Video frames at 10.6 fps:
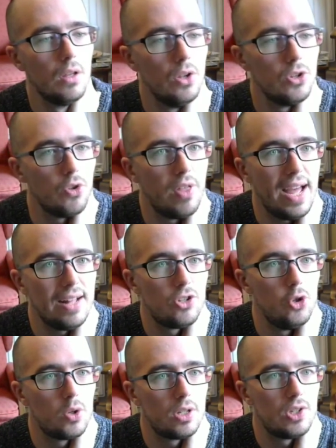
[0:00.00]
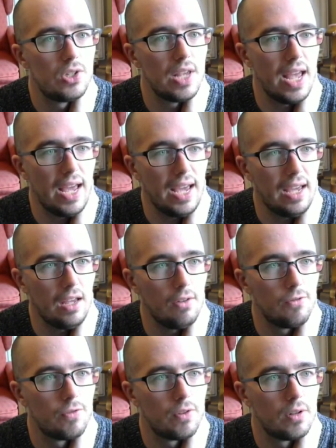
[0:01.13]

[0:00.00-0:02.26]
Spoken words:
So that's, you could save,